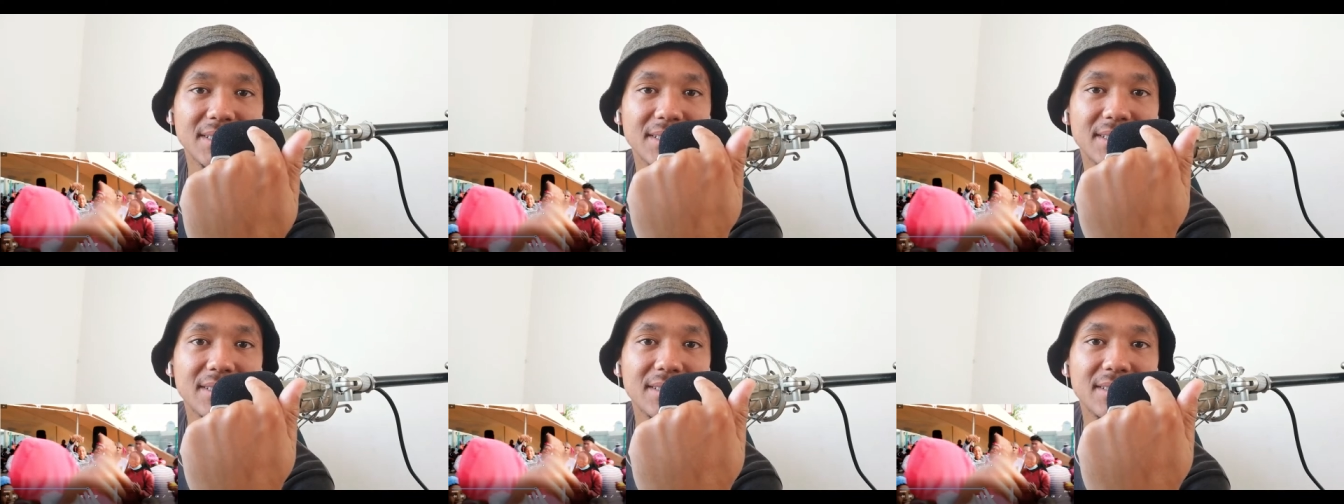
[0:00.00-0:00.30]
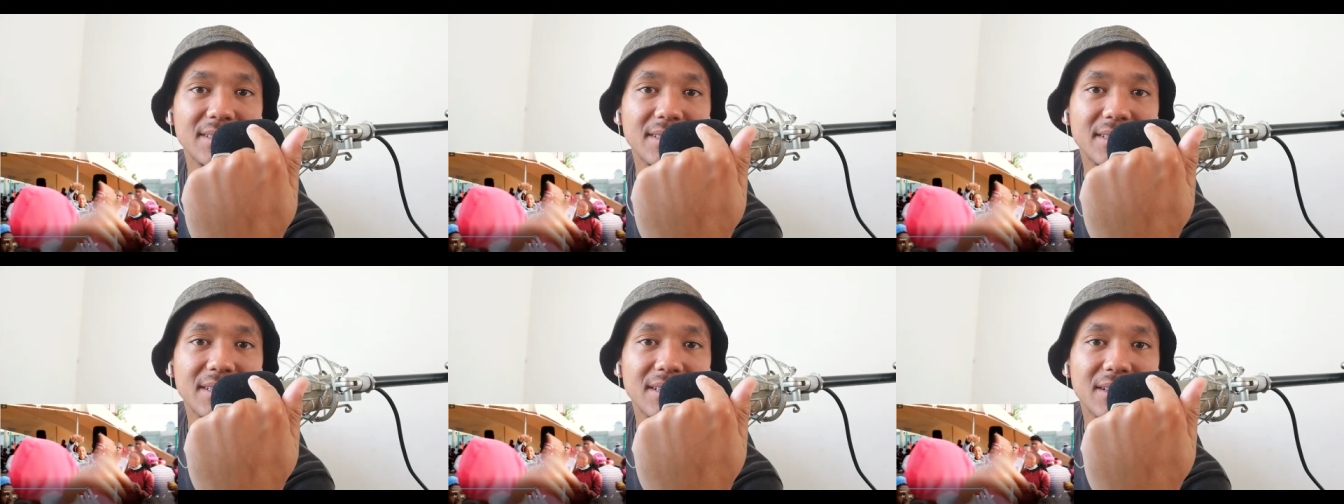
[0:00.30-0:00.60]
no?
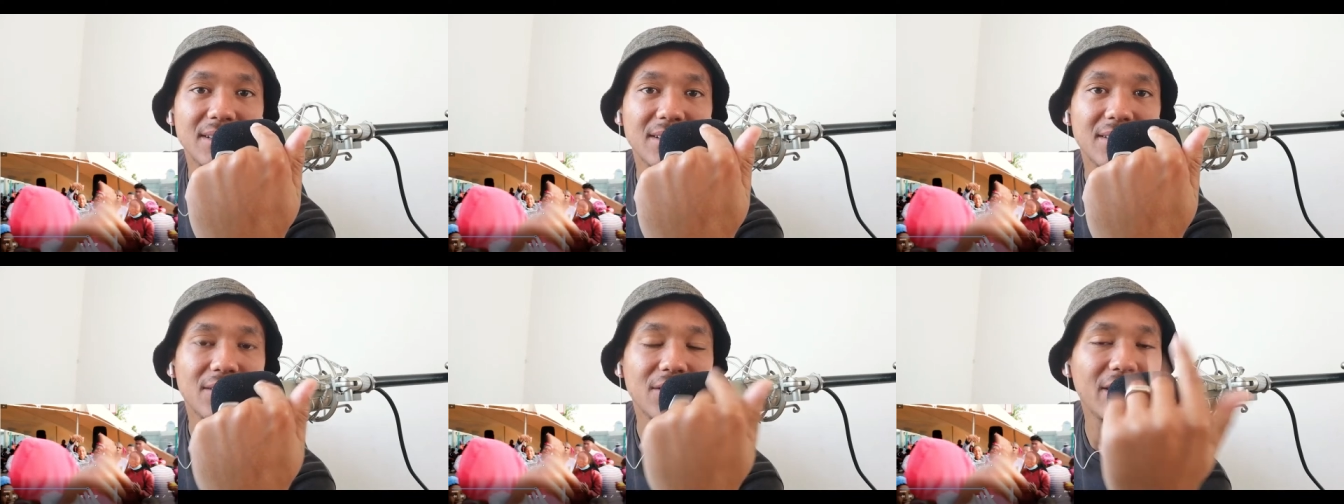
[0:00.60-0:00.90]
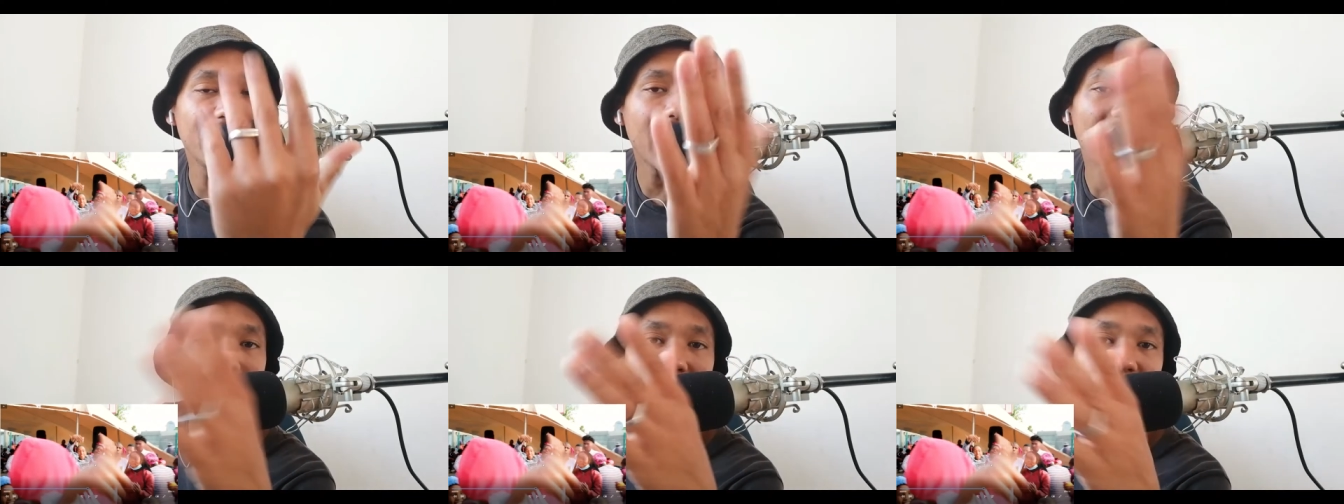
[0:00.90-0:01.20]

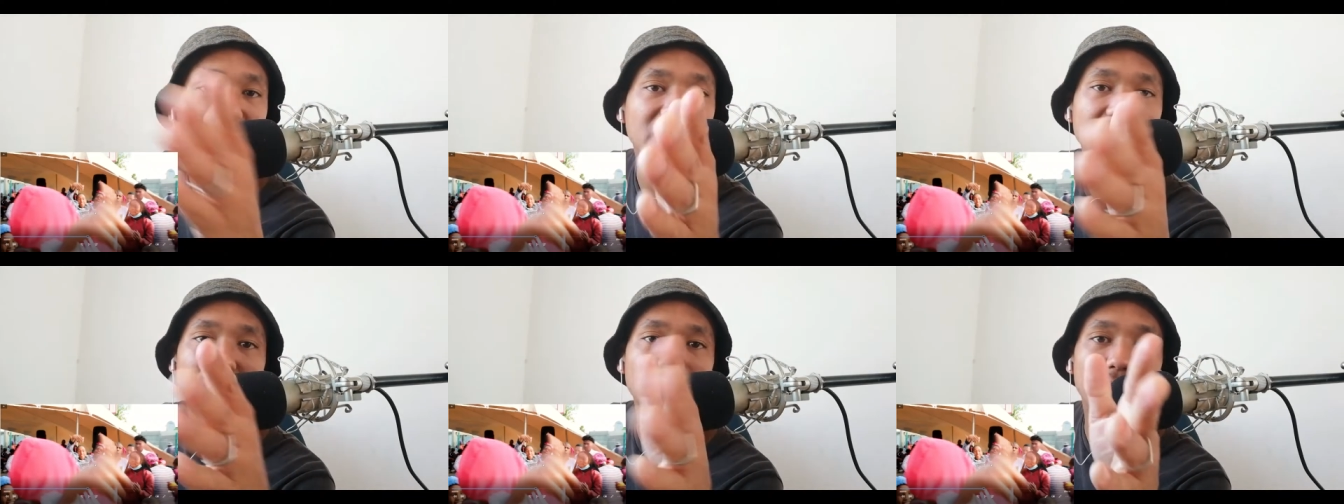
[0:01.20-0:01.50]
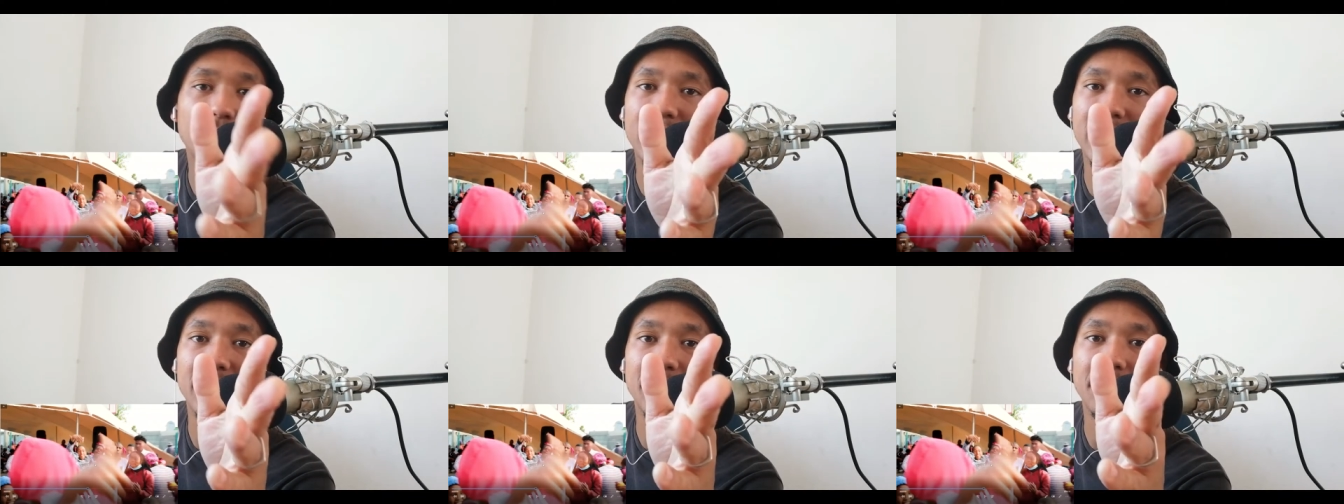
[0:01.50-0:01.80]
Not Ice
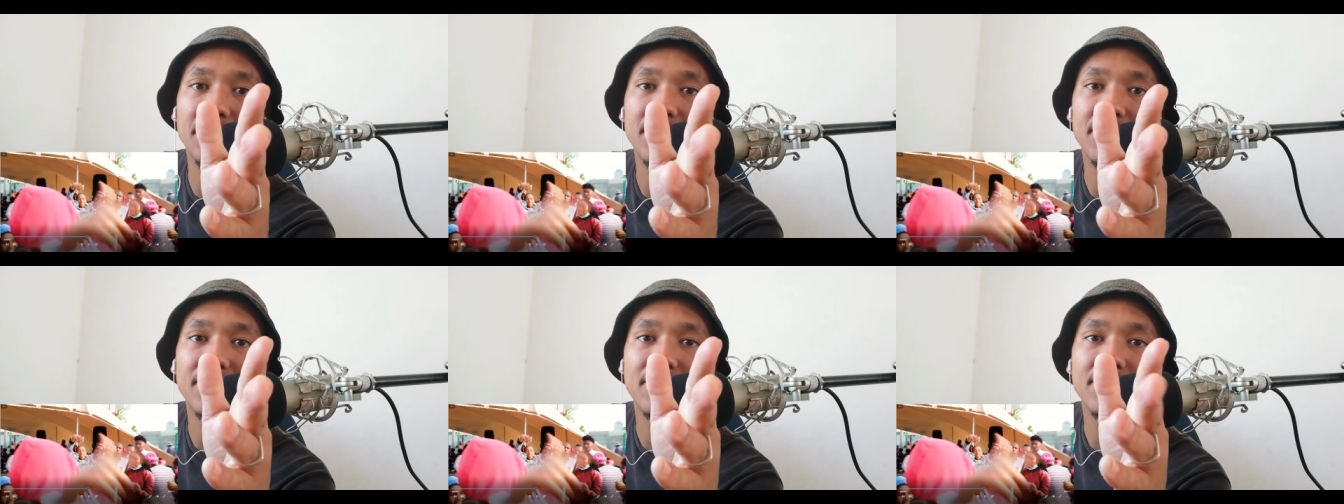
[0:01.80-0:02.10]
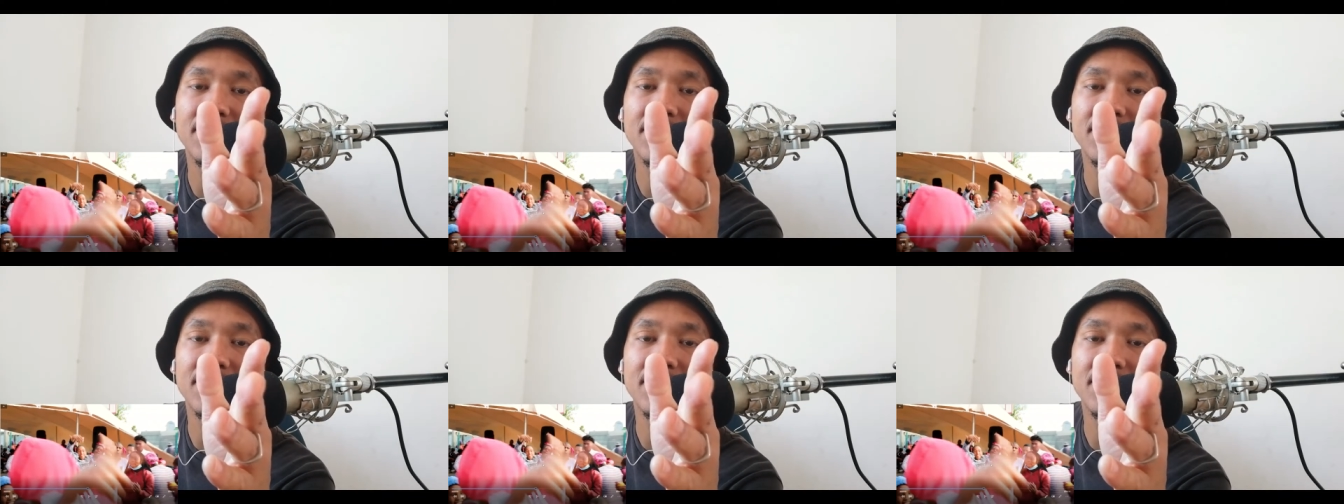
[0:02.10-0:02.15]
Cube them.